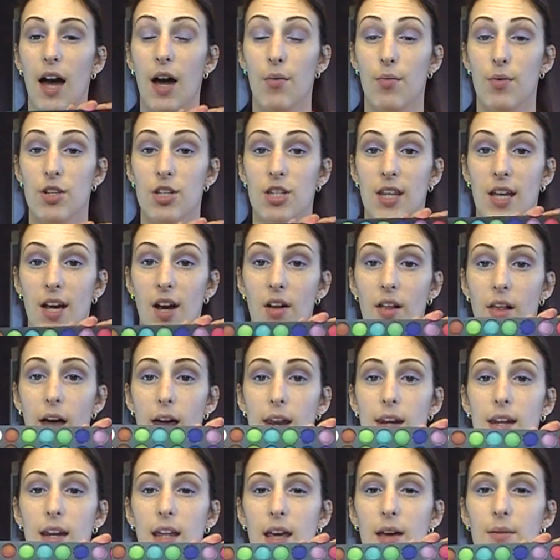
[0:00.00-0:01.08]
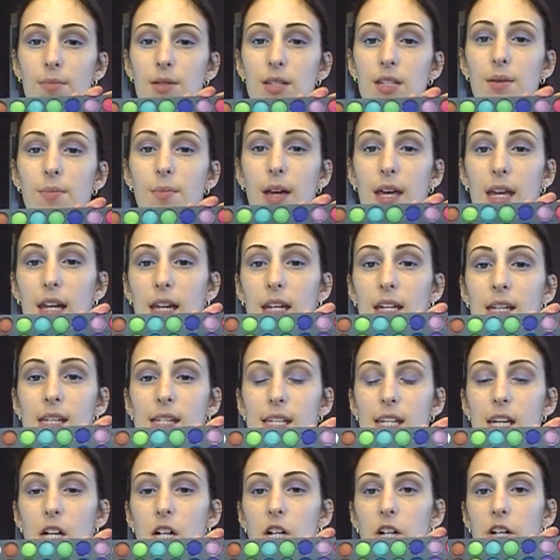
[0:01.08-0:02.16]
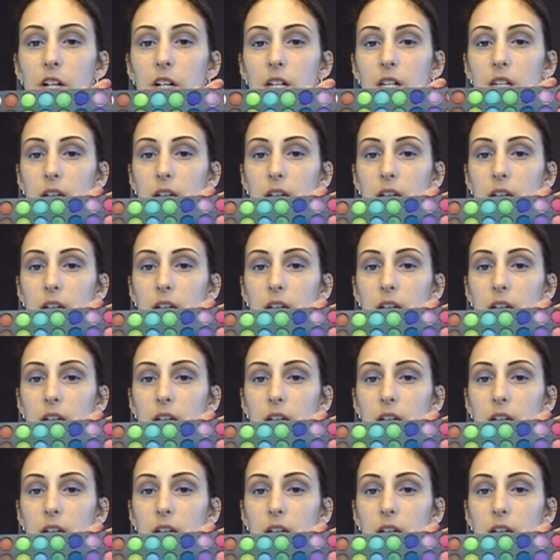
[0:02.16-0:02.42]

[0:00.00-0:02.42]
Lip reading: I wish they all had names to make it easier.